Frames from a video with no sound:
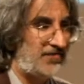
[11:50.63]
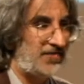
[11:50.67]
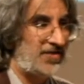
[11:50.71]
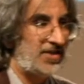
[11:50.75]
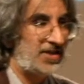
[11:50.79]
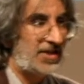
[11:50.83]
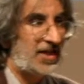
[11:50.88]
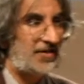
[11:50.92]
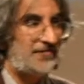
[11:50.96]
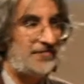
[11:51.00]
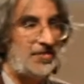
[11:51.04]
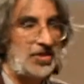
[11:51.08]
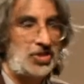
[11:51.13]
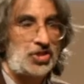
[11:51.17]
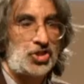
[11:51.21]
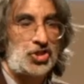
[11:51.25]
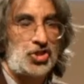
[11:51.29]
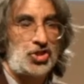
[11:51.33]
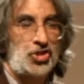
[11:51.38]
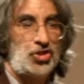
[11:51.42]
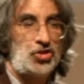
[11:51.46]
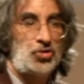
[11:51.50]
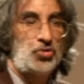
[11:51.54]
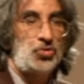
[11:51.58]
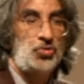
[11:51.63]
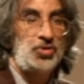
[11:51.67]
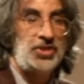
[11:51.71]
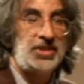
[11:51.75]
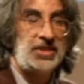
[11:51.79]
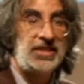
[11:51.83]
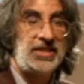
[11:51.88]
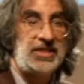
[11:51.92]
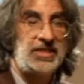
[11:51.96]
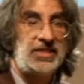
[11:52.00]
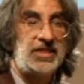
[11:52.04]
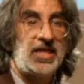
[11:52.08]
Philadelphia
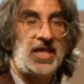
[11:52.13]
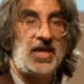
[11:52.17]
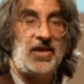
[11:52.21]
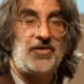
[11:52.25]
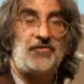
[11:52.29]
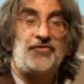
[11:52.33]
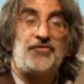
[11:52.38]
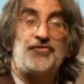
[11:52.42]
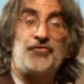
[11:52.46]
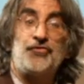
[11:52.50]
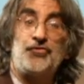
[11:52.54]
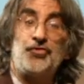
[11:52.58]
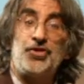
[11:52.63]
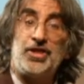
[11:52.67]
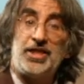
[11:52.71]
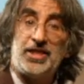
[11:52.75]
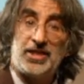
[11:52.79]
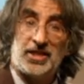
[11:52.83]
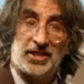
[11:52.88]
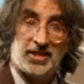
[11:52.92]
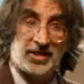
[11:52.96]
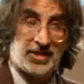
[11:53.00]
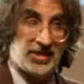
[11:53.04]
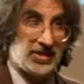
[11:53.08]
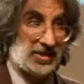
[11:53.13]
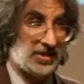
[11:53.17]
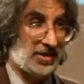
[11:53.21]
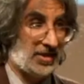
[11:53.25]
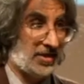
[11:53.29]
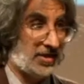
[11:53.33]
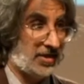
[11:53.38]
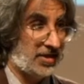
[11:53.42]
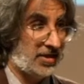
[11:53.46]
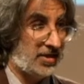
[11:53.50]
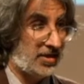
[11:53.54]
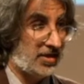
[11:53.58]
chooses freely
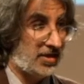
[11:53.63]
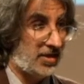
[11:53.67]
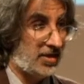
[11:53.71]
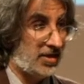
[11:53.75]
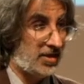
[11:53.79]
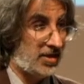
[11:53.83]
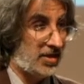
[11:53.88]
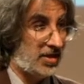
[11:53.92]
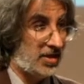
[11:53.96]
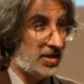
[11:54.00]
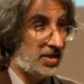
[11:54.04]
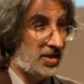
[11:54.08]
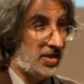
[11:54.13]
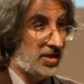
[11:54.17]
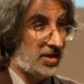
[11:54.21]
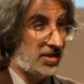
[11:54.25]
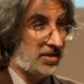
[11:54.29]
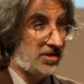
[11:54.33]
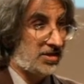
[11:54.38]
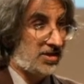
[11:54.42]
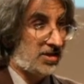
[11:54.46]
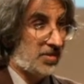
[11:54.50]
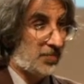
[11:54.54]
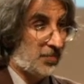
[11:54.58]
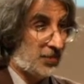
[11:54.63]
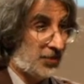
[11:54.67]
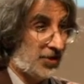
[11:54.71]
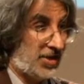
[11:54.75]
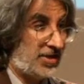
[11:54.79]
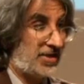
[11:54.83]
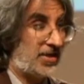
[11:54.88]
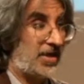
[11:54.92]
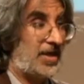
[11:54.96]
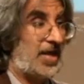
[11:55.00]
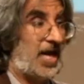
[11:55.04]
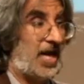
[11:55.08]
to
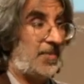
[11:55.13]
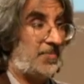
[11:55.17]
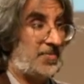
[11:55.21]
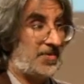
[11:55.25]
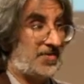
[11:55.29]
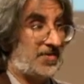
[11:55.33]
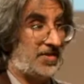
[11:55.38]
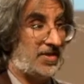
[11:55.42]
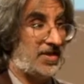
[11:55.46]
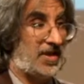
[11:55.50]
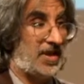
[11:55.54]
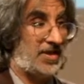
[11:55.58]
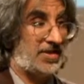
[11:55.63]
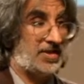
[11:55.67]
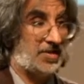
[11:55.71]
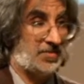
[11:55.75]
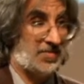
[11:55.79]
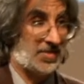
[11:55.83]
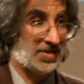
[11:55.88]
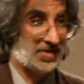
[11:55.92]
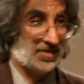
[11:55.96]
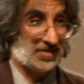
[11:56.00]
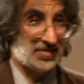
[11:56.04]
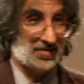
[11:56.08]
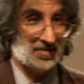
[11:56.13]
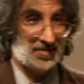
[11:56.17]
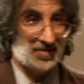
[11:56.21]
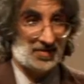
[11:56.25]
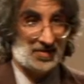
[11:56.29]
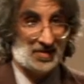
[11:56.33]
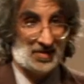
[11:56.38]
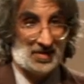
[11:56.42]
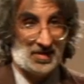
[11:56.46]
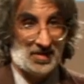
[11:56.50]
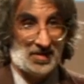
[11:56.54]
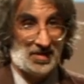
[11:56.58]
print the copy of the document.
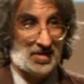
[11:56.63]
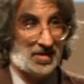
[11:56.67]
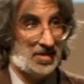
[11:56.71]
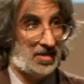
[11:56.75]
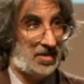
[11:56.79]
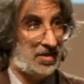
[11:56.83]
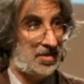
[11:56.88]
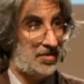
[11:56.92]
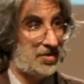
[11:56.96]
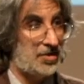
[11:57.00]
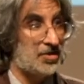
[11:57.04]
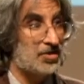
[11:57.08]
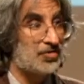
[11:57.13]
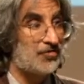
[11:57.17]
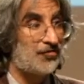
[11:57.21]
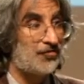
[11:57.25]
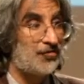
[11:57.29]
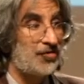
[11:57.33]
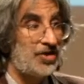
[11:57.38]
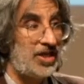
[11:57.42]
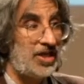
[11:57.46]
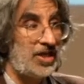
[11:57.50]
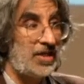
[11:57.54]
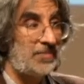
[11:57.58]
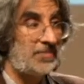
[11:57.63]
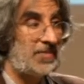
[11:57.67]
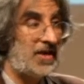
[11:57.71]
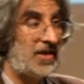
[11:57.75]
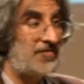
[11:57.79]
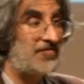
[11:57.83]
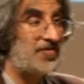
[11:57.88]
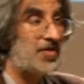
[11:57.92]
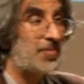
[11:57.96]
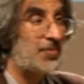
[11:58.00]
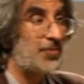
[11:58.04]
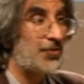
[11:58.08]
There's freedom
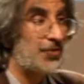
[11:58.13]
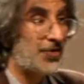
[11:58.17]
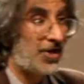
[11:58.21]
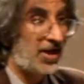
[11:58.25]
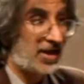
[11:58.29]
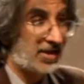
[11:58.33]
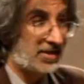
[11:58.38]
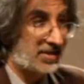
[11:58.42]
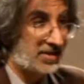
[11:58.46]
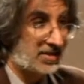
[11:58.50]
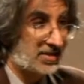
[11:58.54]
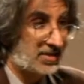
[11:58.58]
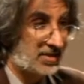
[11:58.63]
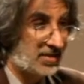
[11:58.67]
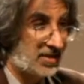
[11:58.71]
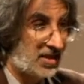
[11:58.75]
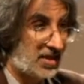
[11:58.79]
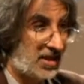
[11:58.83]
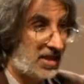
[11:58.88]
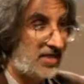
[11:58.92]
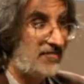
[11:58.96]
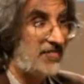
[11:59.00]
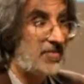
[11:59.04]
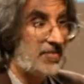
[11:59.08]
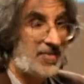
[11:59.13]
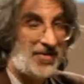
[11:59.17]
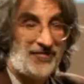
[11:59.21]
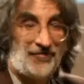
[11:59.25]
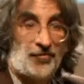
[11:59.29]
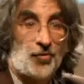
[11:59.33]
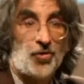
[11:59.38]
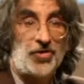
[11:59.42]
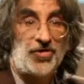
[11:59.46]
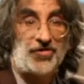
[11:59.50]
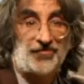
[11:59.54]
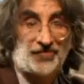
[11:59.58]
of the press even
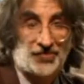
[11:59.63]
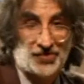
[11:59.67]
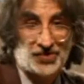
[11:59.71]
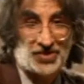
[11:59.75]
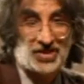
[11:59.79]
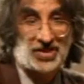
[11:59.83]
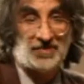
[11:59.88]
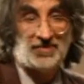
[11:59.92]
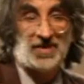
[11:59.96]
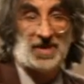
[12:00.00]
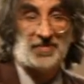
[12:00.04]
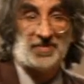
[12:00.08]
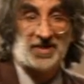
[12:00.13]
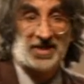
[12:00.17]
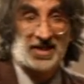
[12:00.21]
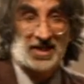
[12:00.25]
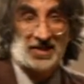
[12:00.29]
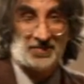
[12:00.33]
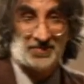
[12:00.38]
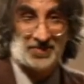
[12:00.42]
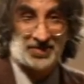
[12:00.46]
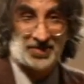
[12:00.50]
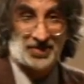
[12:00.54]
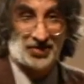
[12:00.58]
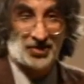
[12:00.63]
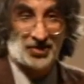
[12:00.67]
before the First Amendment comes